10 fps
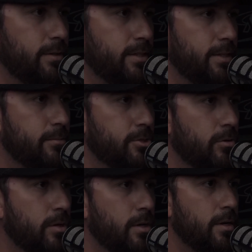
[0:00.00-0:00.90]
team.
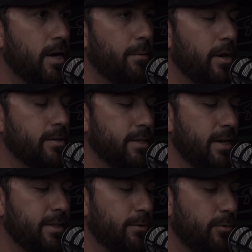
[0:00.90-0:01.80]
So I'm not
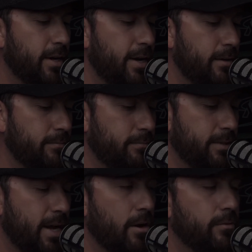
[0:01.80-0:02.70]
saying that we had it
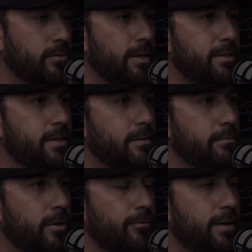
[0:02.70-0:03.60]
down to the team
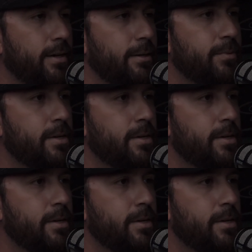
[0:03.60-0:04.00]
perfectly,